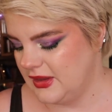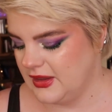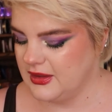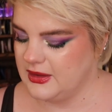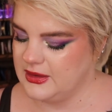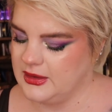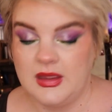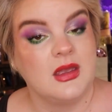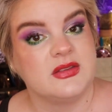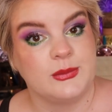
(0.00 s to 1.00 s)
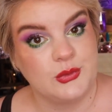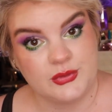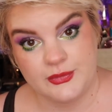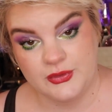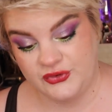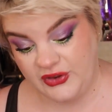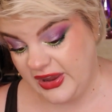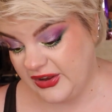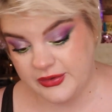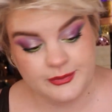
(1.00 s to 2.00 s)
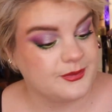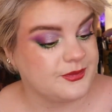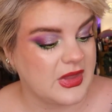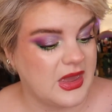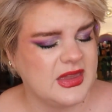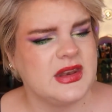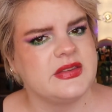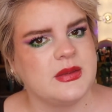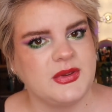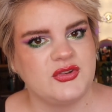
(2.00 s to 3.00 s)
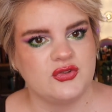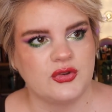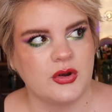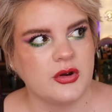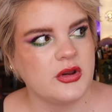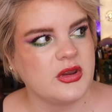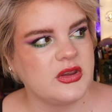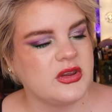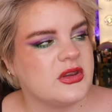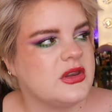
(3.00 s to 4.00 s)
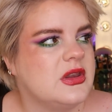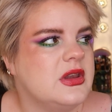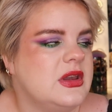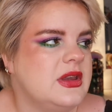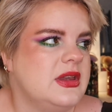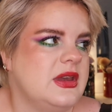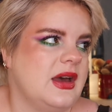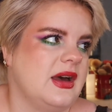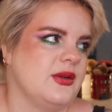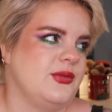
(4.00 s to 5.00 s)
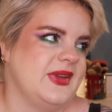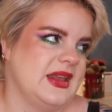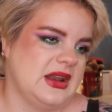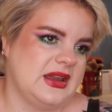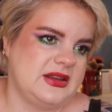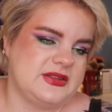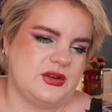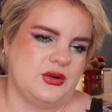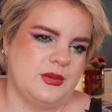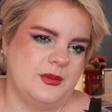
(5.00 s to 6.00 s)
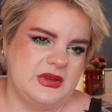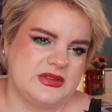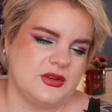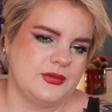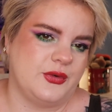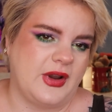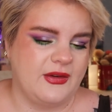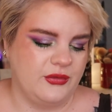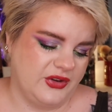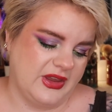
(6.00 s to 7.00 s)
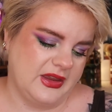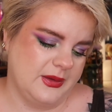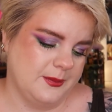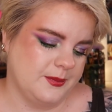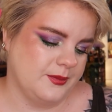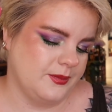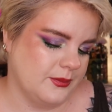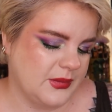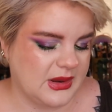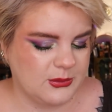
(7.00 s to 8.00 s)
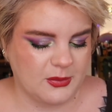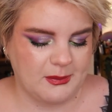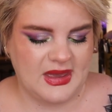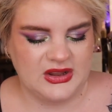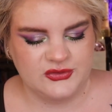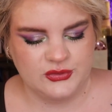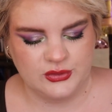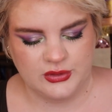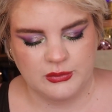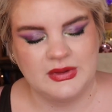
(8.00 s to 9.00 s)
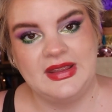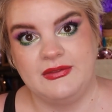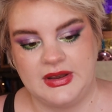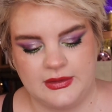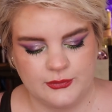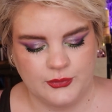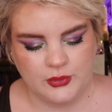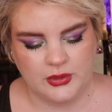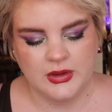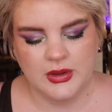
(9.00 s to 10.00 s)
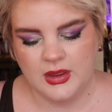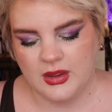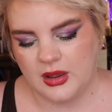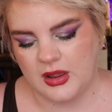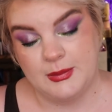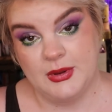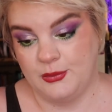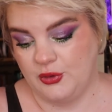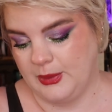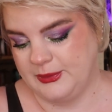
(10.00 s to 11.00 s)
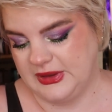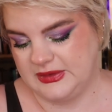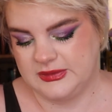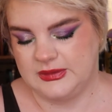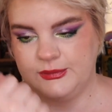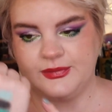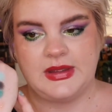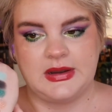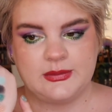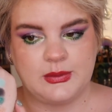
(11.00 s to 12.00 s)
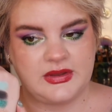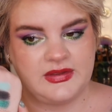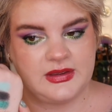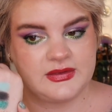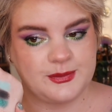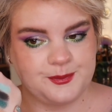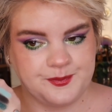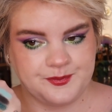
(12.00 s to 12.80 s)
It's a beautiful shade. It is a bit dark, I feel like, so it's not for every day. But I'm not mad to, you know, leave it in for a couple of more updates, if that is what it takes.